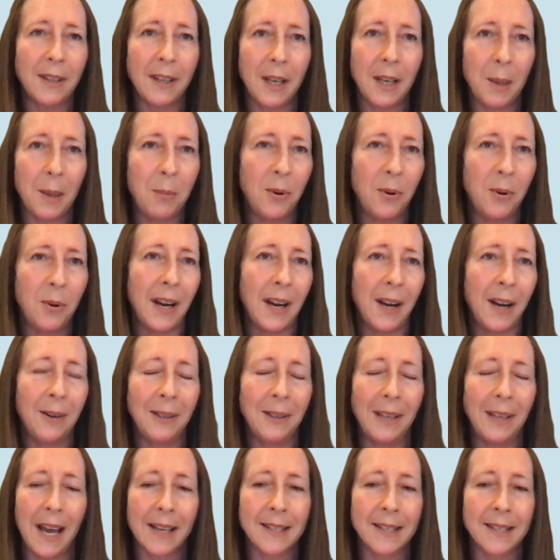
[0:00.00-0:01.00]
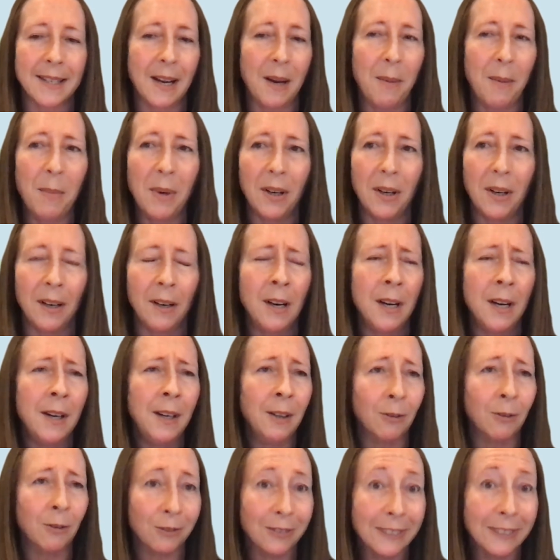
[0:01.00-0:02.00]
it put out last summer
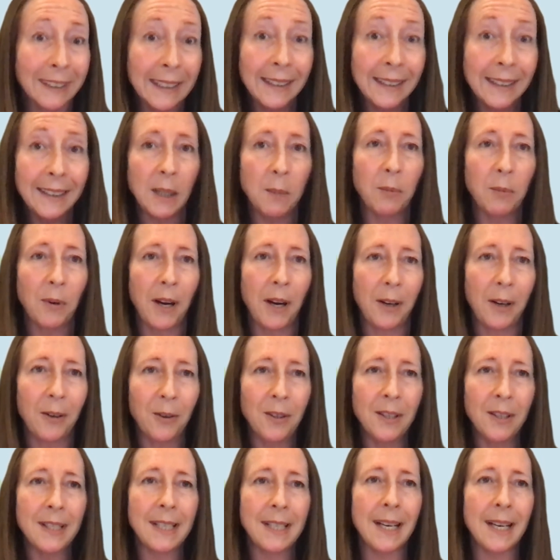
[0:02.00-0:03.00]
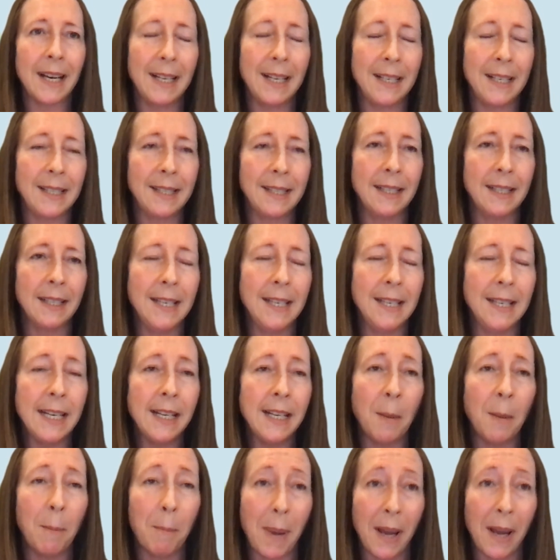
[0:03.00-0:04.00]
really prioritized the
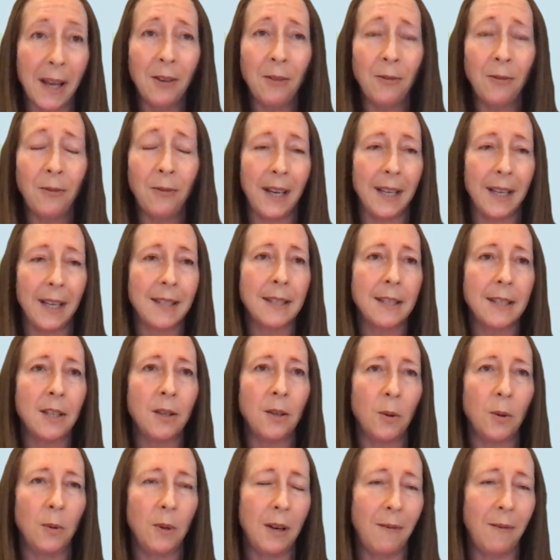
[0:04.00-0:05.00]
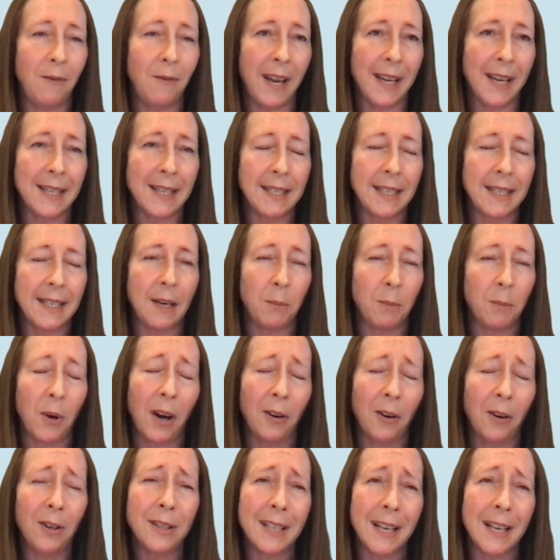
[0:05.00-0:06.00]
need and benefits to invest and
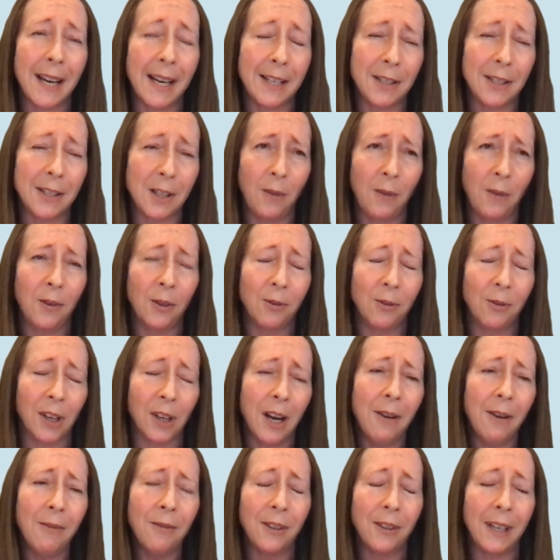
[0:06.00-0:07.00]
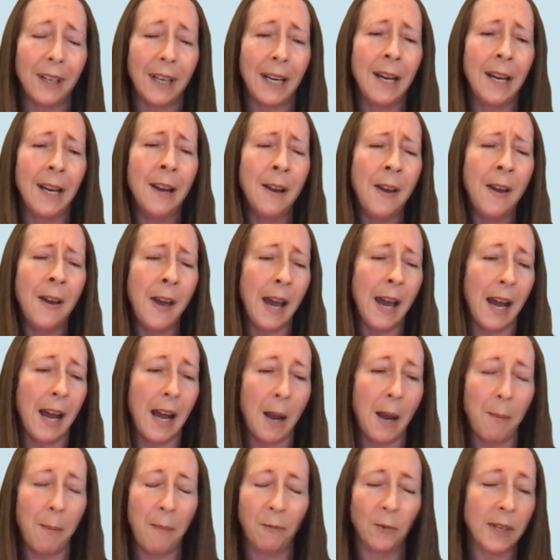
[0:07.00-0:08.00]
prioritize COVID recovery
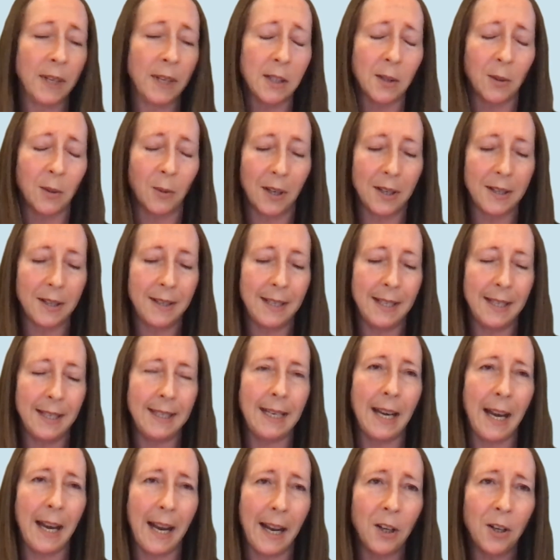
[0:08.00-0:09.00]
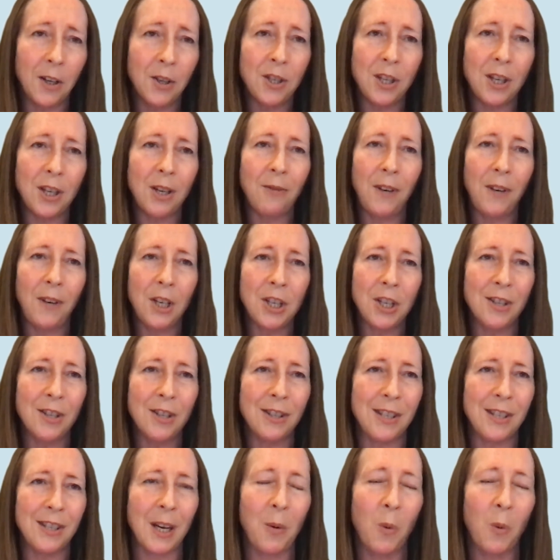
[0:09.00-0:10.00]
resources in energy
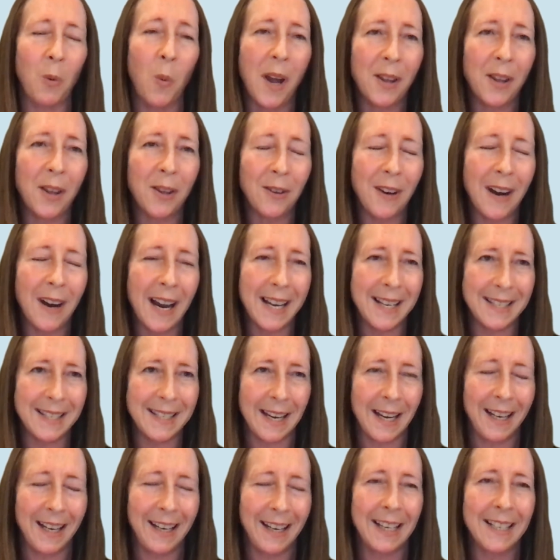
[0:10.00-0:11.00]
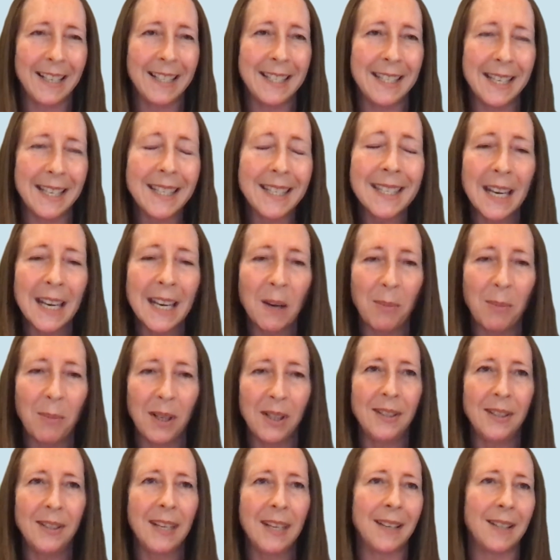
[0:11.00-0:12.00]
efficiency, weatherizing existing
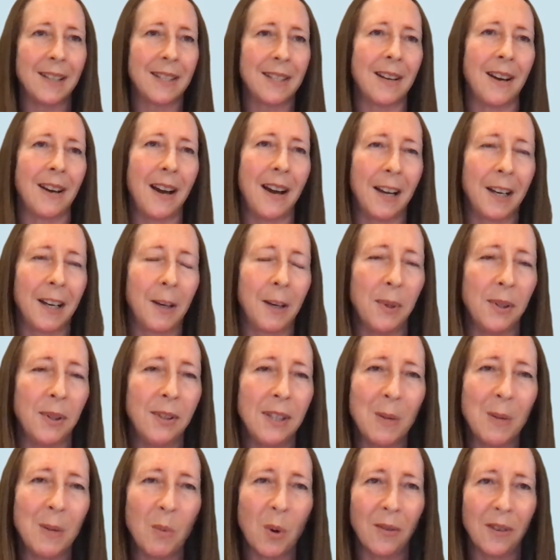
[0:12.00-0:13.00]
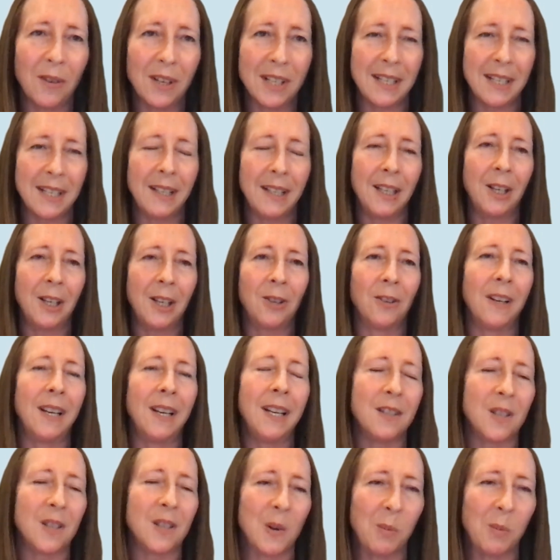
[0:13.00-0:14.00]
building stock, building more resilient
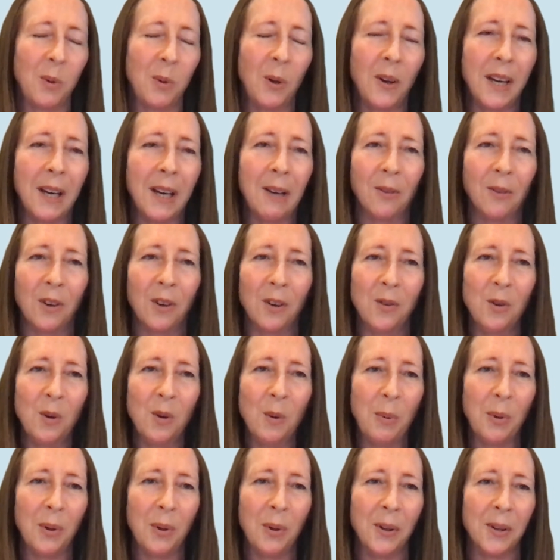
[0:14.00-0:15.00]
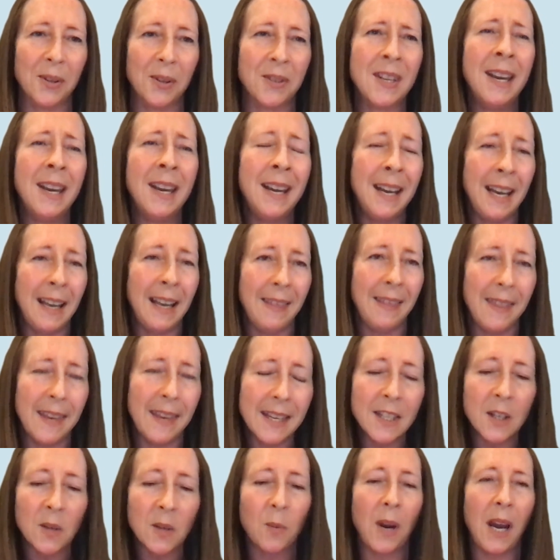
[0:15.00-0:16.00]
grids, deploying renewables. In
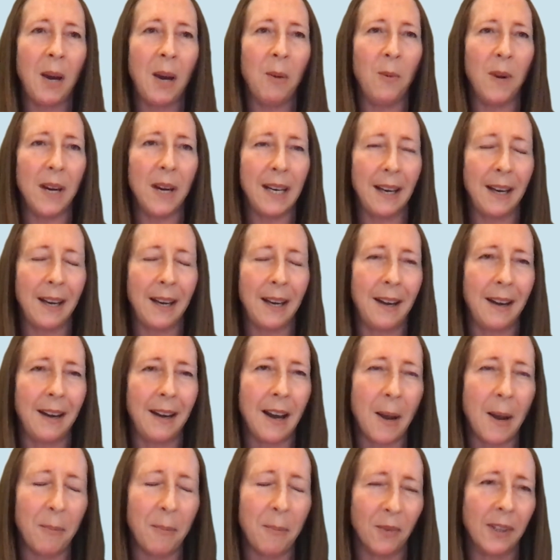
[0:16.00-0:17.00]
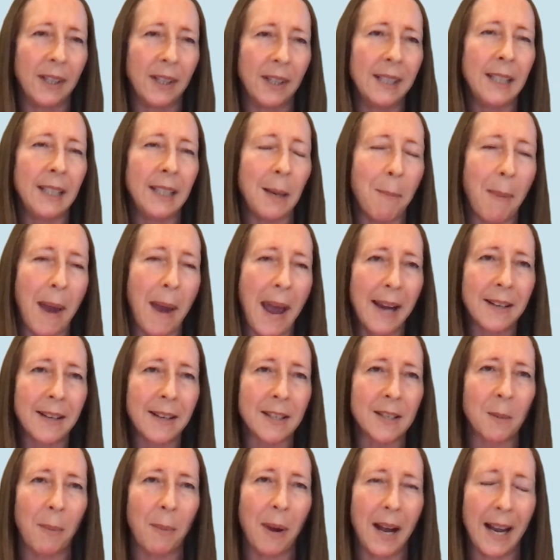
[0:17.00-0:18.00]
this way, we can really
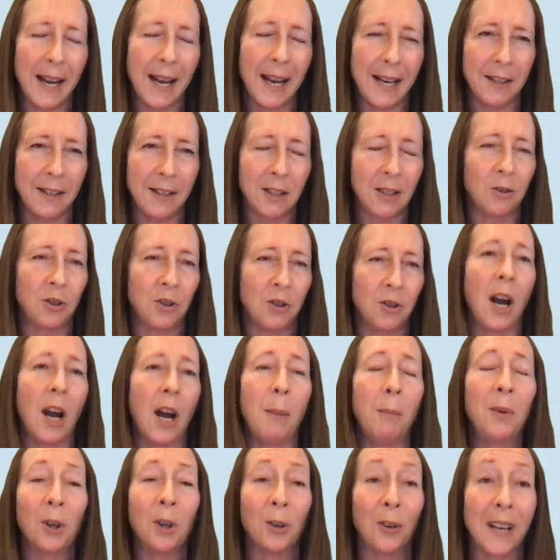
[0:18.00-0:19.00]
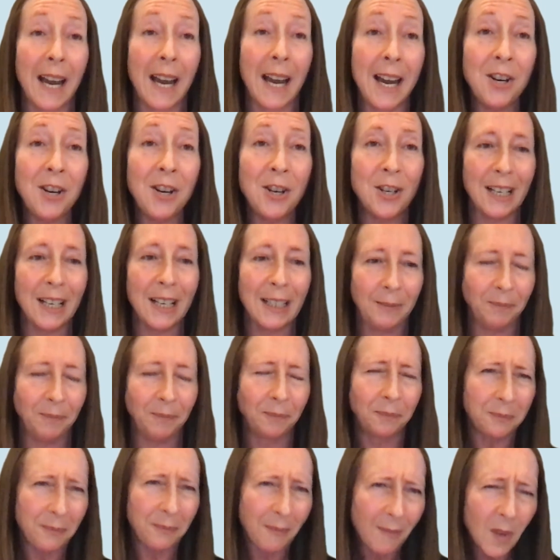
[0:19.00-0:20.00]
maximize job creation
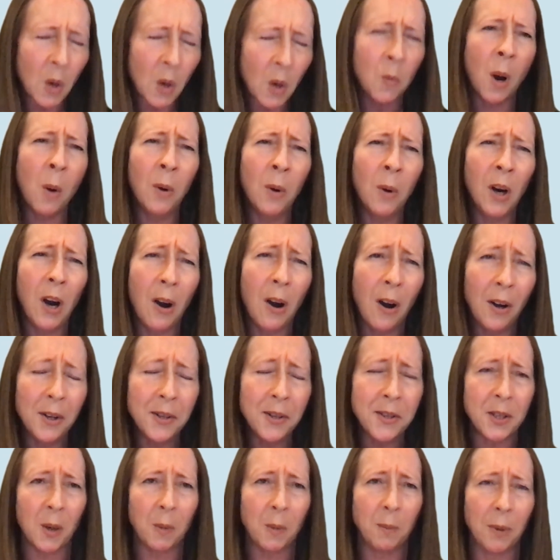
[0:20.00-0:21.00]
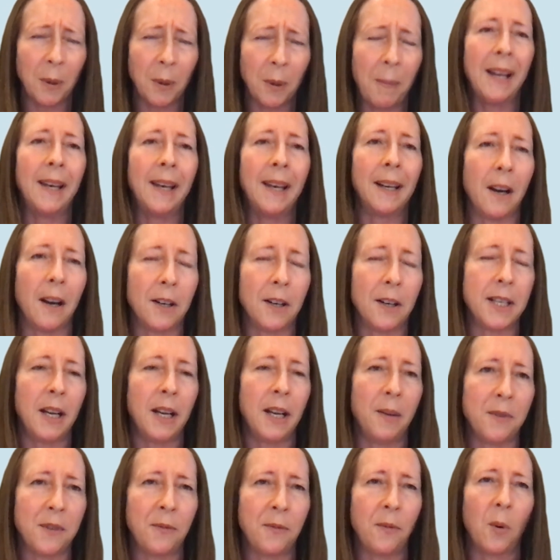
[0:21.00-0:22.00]
while we're also propelling
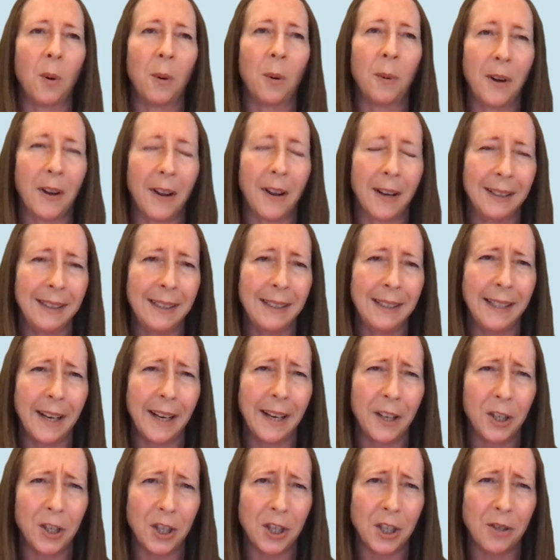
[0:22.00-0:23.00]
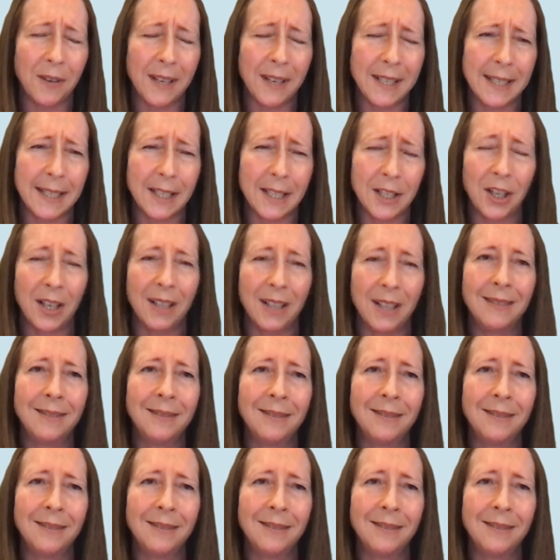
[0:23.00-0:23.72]
ourselves forward on clean energy transition.